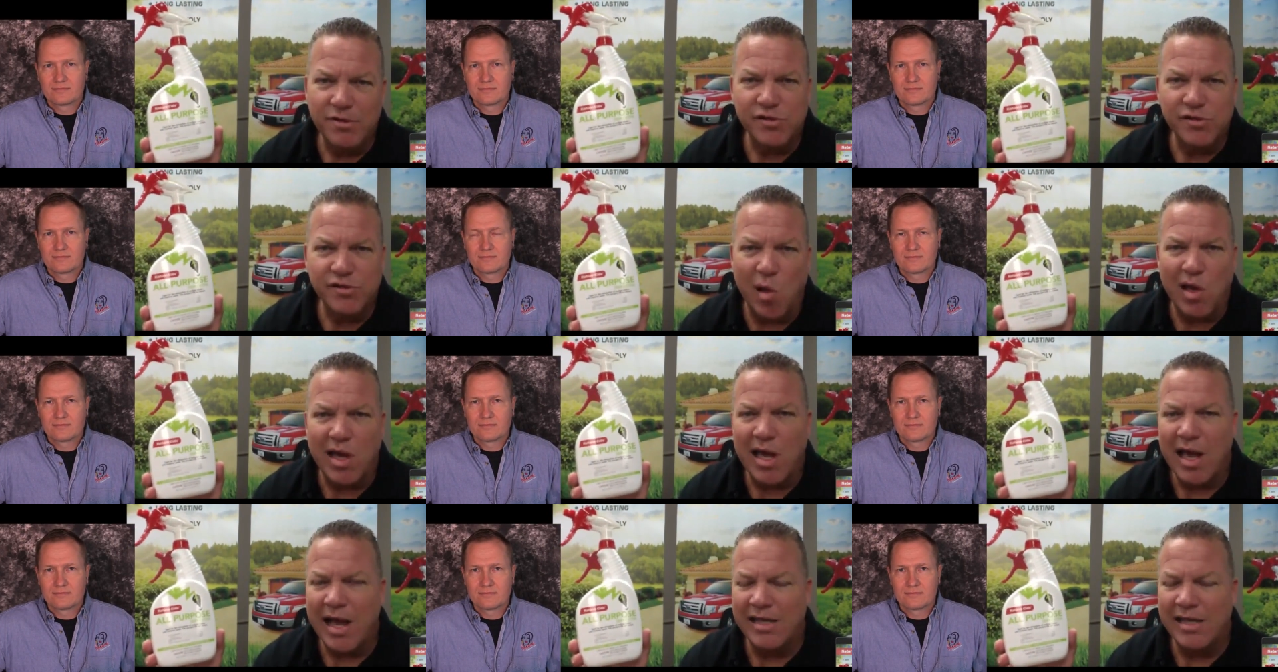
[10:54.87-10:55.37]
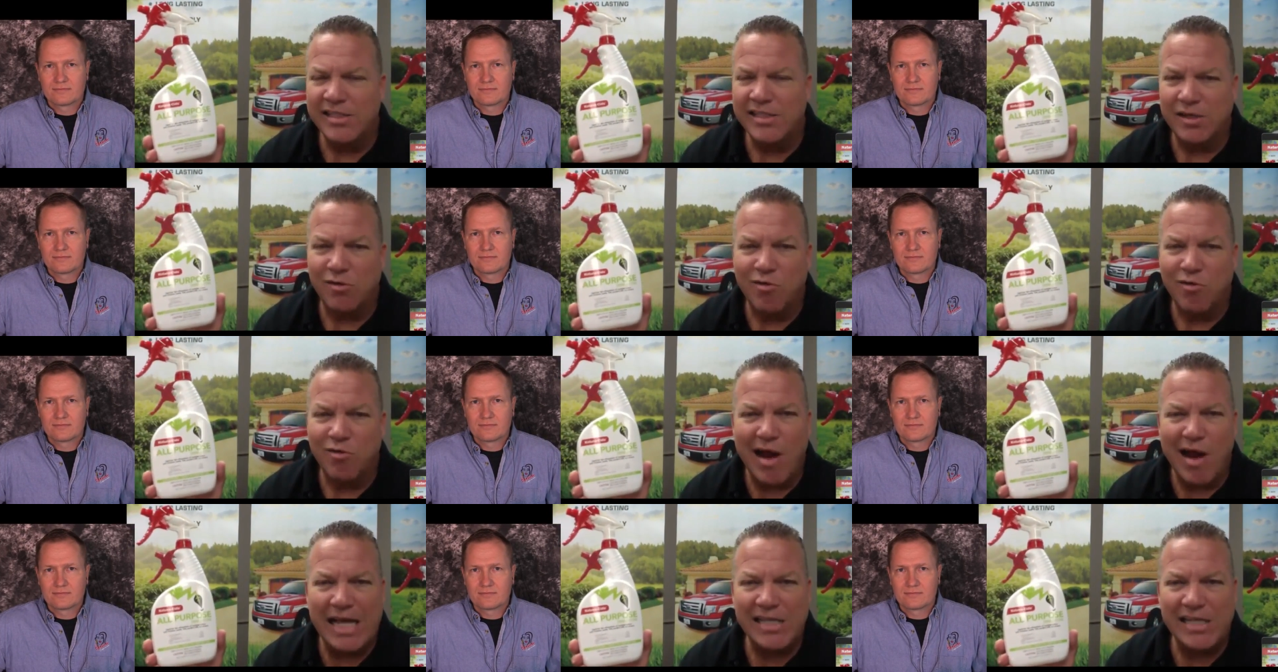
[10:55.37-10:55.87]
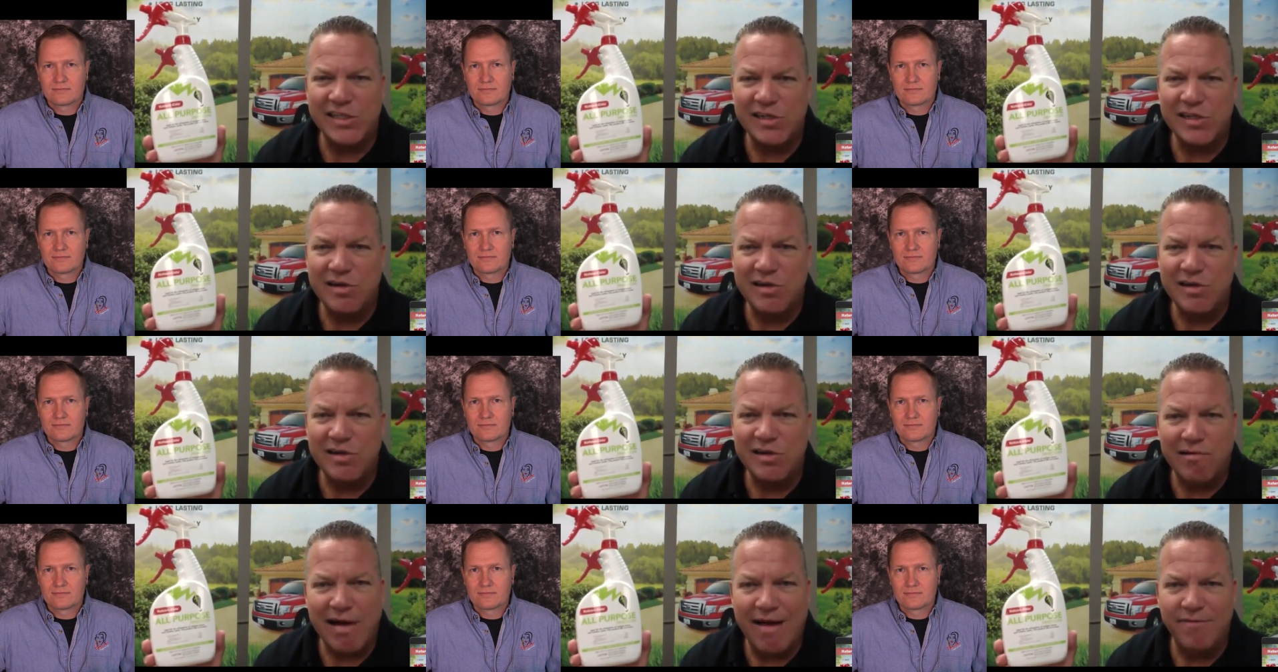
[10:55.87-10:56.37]
Speaker 1: There's all kinds of cracks
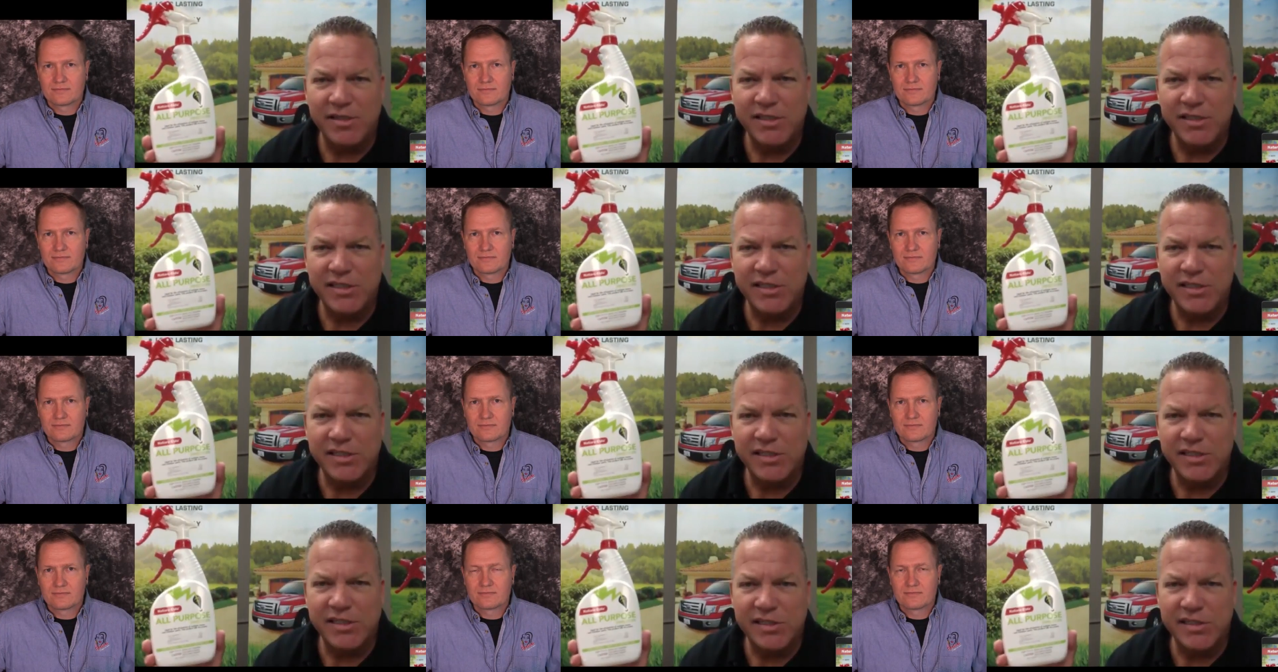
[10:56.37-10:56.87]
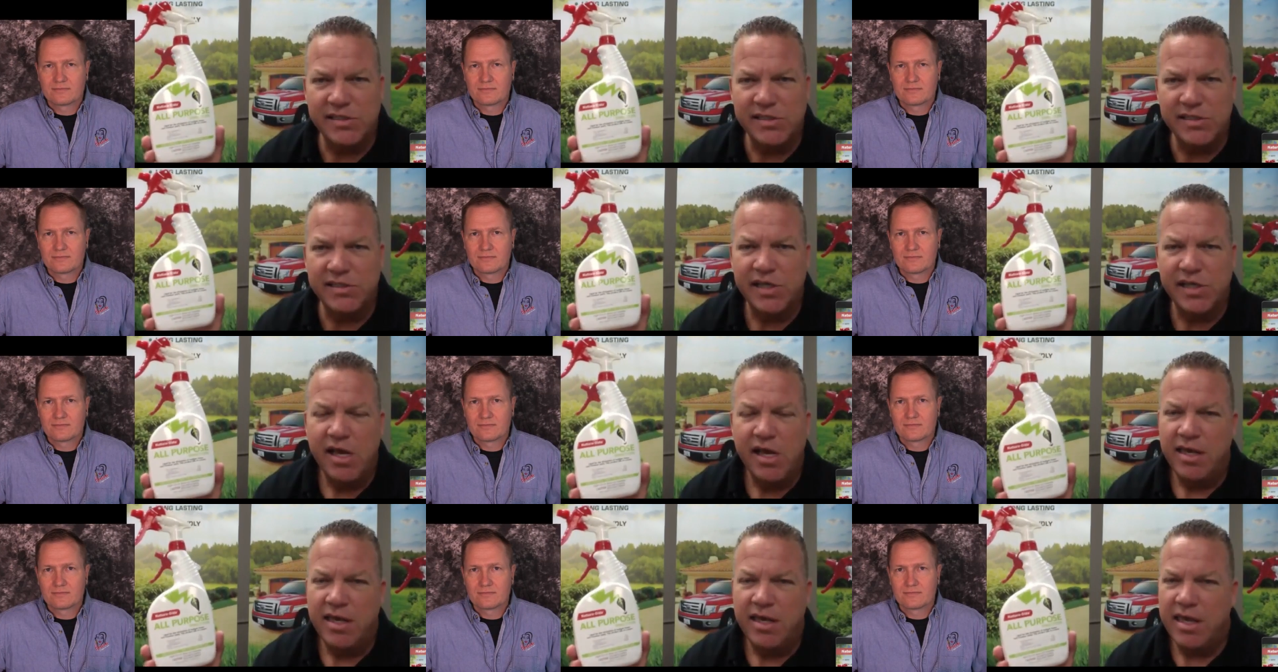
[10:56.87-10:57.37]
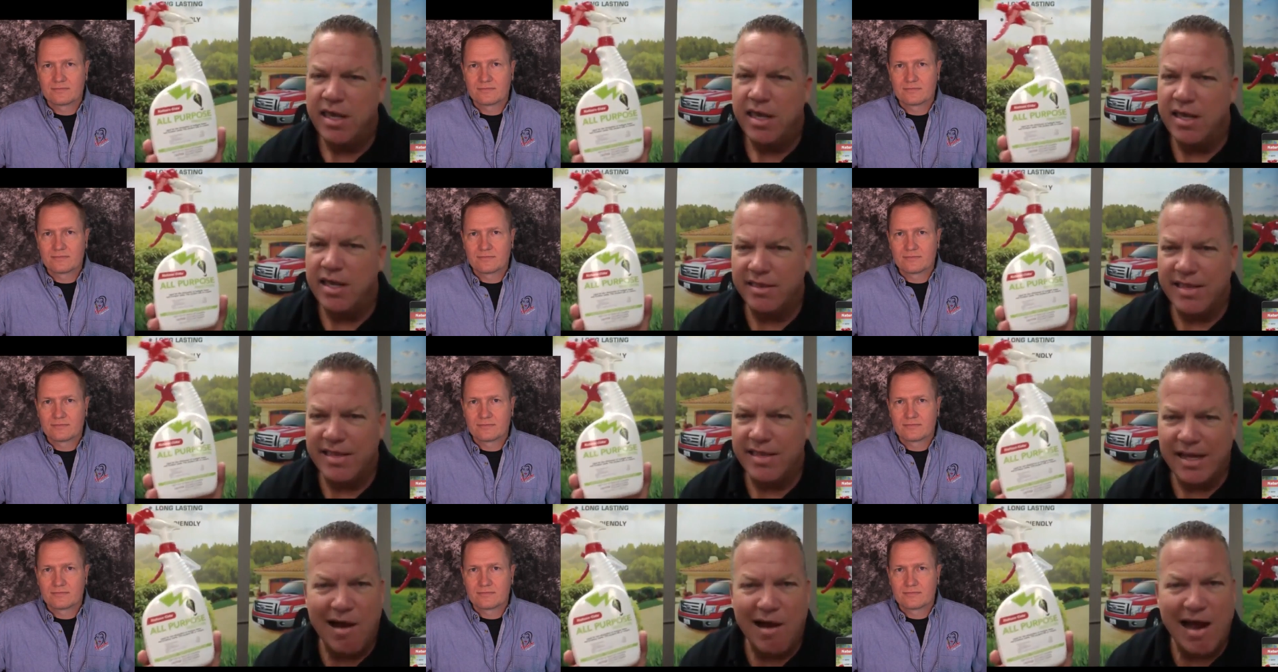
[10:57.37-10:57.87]
and crevices. You
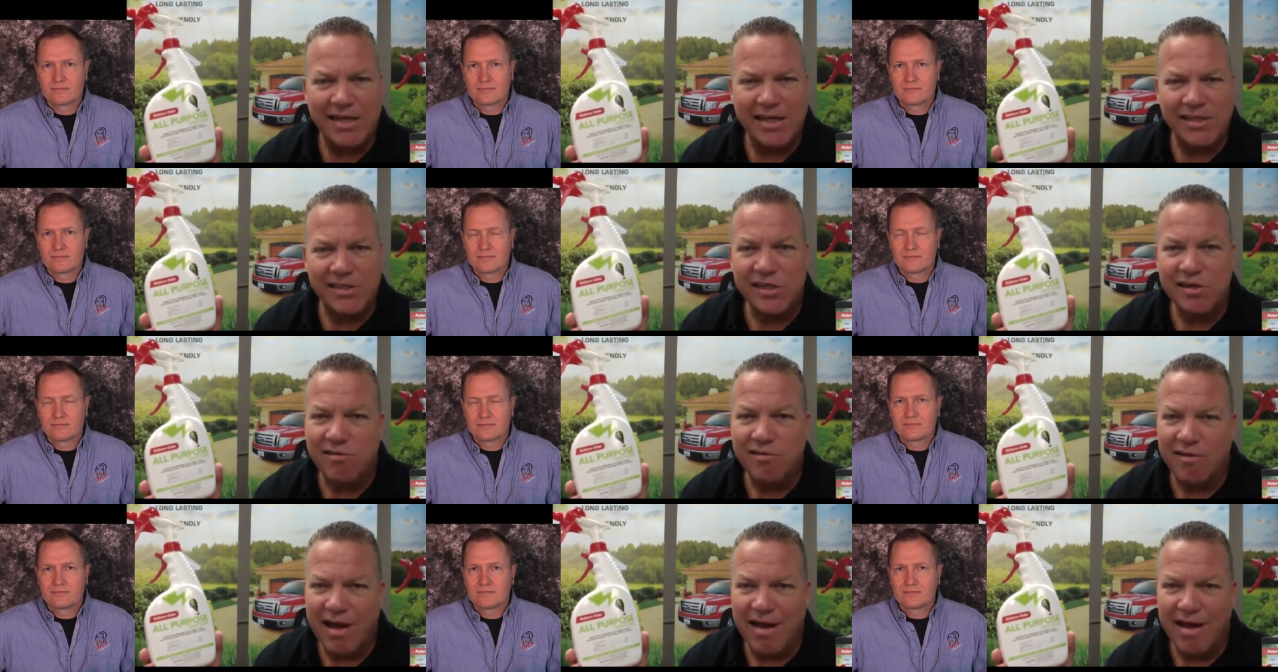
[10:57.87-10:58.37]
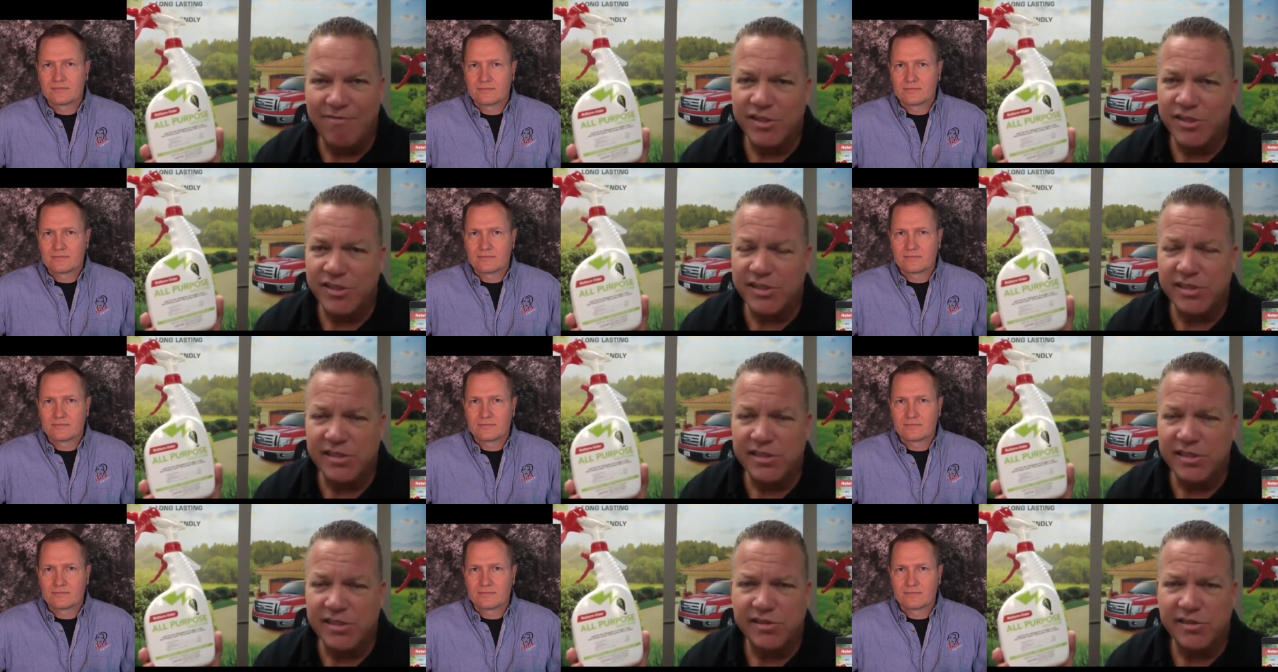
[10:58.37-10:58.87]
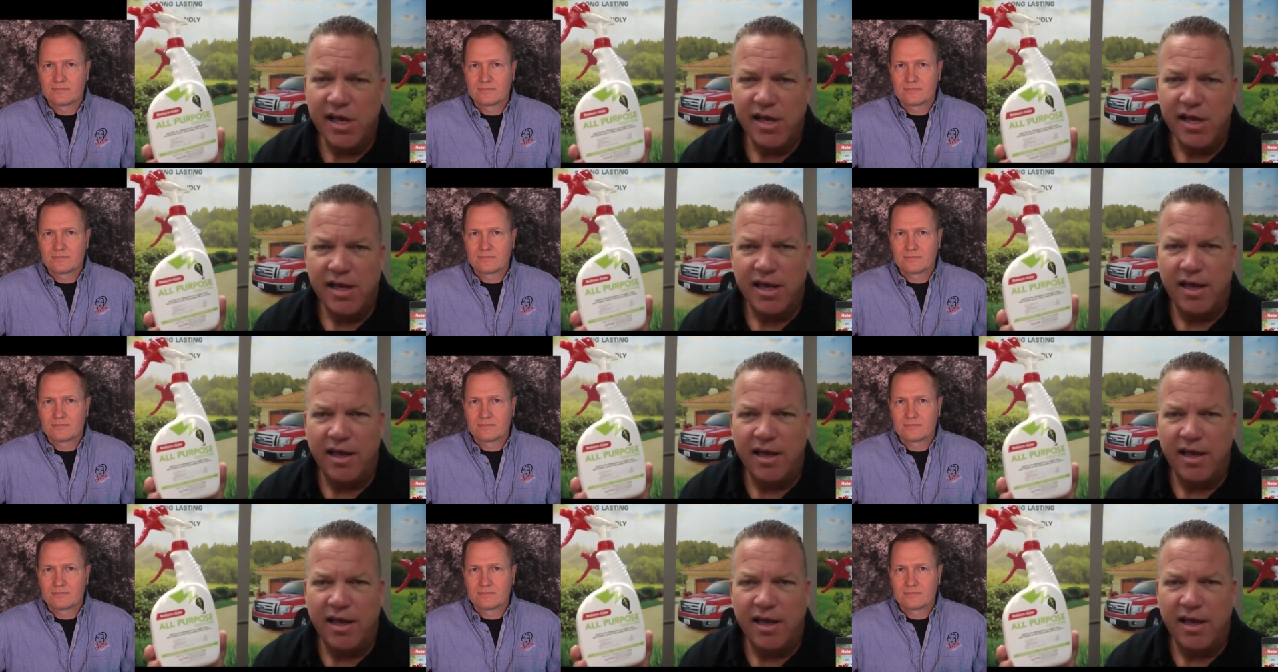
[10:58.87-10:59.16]
hit the cracks and crevices.